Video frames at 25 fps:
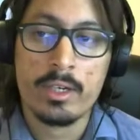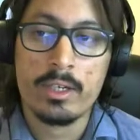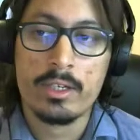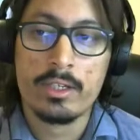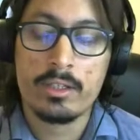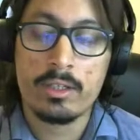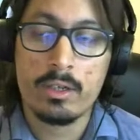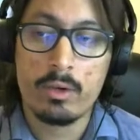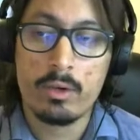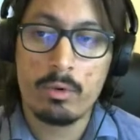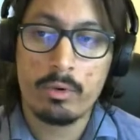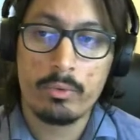
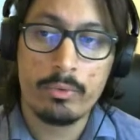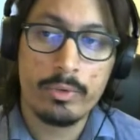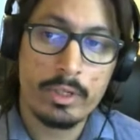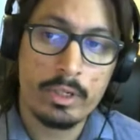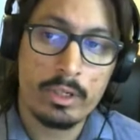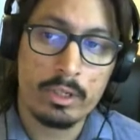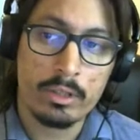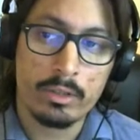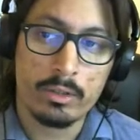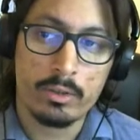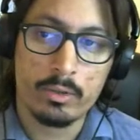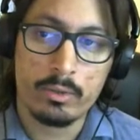so what we're
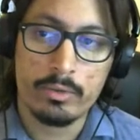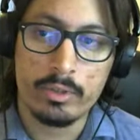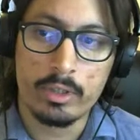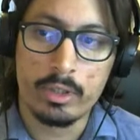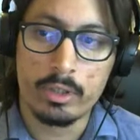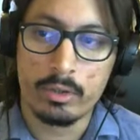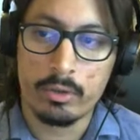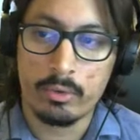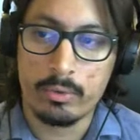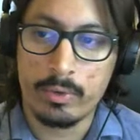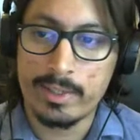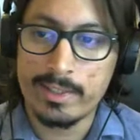going to do, we're
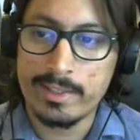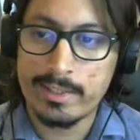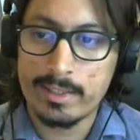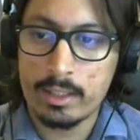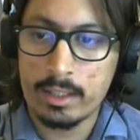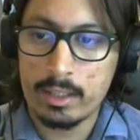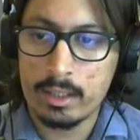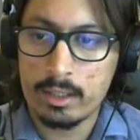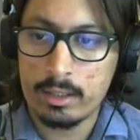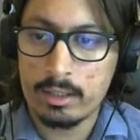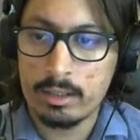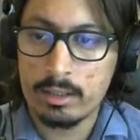going to right
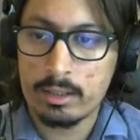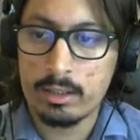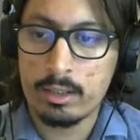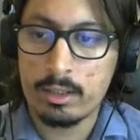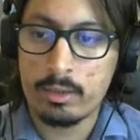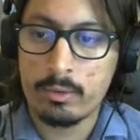click